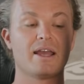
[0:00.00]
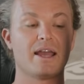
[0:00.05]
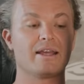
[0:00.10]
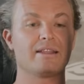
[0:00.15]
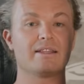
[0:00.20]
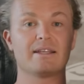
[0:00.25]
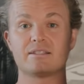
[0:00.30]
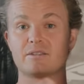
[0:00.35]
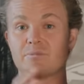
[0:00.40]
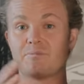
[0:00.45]

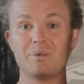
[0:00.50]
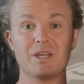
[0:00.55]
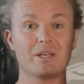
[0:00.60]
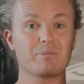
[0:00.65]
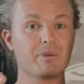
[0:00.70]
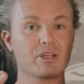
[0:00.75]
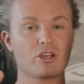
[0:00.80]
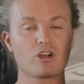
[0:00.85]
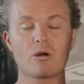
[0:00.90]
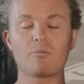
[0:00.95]
And there's a
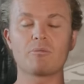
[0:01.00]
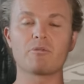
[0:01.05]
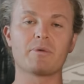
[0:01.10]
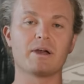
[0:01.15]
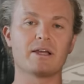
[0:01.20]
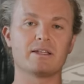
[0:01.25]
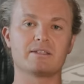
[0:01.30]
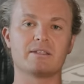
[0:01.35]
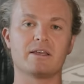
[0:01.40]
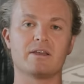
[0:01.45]
big, big
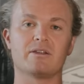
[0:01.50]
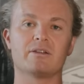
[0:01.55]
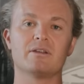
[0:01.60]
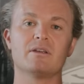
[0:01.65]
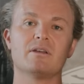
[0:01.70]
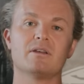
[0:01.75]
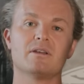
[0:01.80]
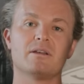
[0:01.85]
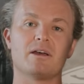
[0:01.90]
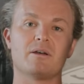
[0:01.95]
compromise there
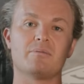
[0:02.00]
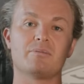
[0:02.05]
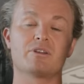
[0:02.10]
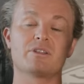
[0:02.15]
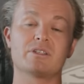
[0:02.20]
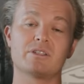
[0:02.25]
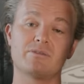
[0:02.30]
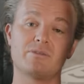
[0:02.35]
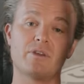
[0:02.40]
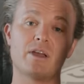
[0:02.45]
um,
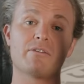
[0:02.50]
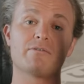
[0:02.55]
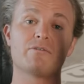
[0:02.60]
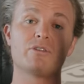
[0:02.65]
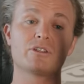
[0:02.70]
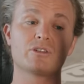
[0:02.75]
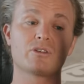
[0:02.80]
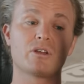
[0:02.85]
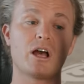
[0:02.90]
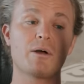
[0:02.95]
because if you have
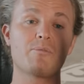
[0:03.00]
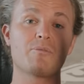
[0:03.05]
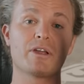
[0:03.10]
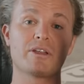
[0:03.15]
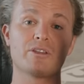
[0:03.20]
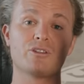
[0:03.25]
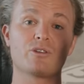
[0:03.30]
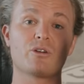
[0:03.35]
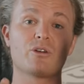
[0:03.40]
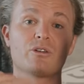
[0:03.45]
vertical
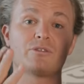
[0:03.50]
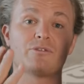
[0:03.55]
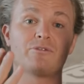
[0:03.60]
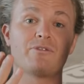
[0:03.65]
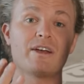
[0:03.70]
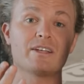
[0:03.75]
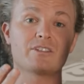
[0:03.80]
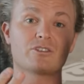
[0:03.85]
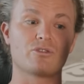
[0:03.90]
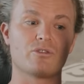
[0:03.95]
upright and you go into
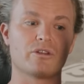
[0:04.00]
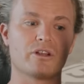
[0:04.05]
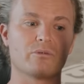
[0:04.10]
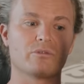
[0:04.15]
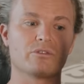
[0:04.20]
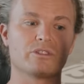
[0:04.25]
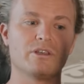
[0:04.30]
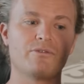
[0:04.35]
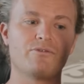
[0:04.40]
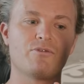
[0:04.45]
fast corner,
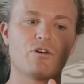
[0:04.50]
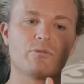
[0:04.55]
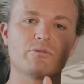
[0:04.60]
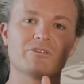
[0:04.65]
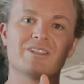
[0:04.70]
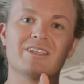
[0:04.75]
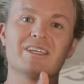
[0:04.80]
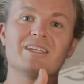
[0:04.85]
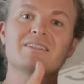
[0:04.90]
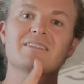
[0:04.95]
it will deform
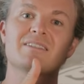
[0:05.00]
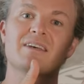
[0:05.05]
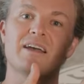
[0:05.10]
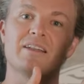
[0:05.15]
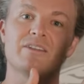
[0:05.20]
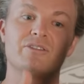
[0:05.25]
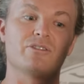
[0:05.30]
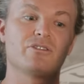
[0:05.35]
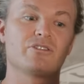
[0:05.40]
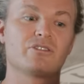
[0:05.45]
to the
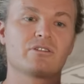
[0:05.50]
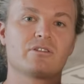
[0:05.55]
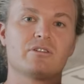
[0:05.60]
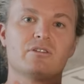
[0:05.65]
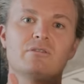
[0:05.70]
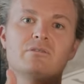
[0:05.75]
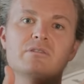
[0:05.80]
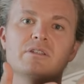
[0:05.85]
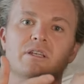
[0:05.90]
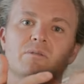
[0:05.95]
inside and you're just
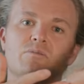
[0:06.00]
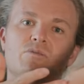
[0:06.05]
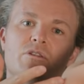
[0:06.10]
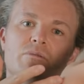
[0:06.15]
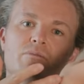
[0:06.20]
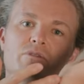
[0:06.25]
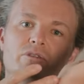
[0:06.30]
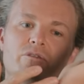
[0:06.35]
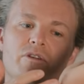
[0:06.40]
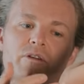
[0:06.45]
losing more
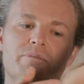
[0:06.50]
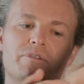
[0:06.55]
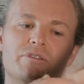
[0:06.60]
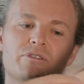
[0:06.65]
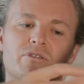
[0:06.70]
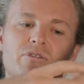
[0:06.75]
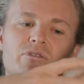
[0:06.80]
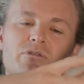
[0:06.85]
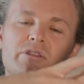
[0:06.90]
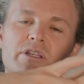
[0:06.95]
and more grip
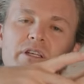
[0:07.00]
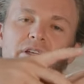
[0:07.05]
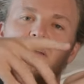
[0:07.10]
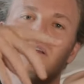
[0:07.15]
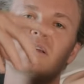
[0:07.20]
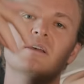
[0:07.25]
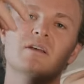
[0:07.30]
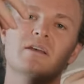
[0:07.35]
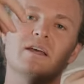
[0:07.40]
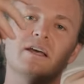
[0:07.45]
as you're
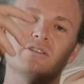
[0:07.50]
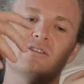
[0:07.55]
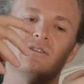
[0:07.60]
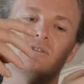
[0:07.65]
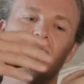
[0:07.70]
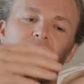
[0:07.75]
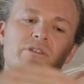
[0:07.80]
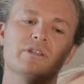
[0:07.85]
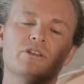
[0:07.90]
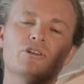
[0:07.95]
losing, as
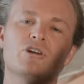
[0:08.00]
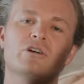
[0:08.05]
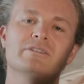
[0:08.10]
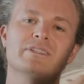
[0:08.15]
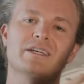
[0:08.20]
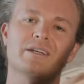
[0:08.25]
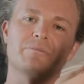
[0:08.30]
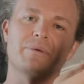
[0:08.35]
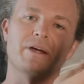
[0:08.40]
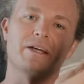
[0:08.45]
you're losing
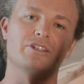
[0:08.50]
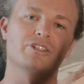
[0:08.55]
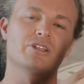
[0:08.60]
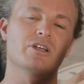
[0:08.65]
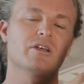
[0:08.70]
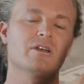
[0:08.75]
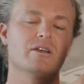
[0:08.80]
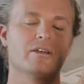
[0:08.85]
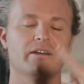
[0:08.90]
contact patch.